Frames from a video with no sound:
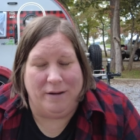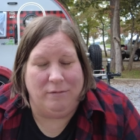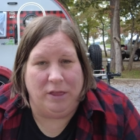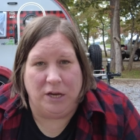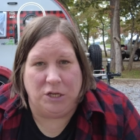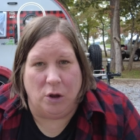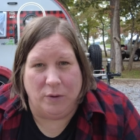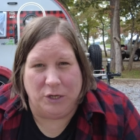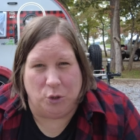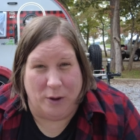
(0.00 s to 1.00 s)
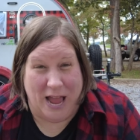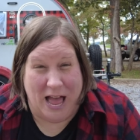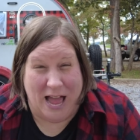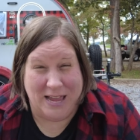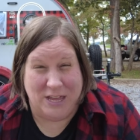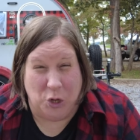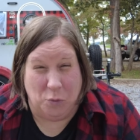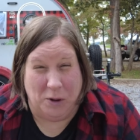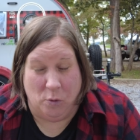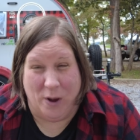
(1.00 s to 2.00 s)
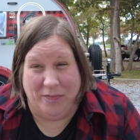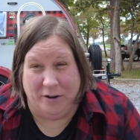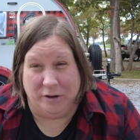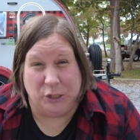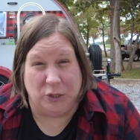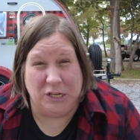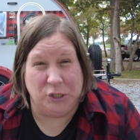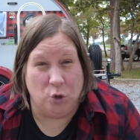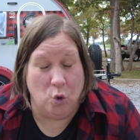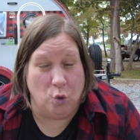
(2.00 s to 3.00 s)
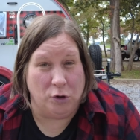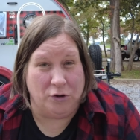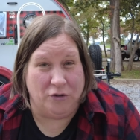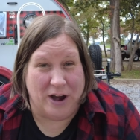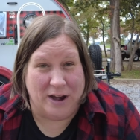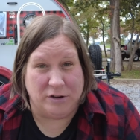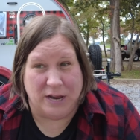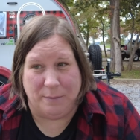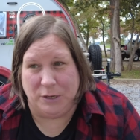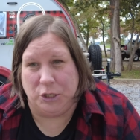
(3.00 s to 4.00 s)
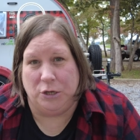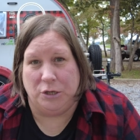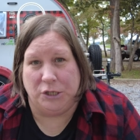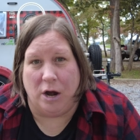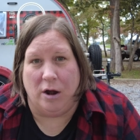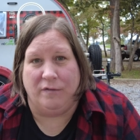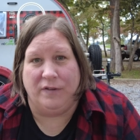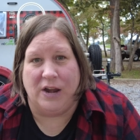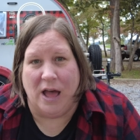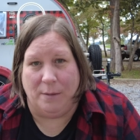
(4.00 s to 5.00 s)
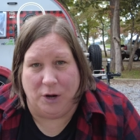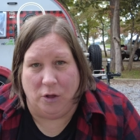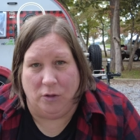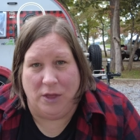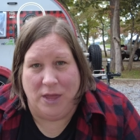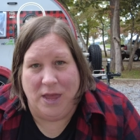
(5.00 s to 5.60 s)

I really don't enjoy hot, humid weather. So these cooler, drier temperatures are phenomenal.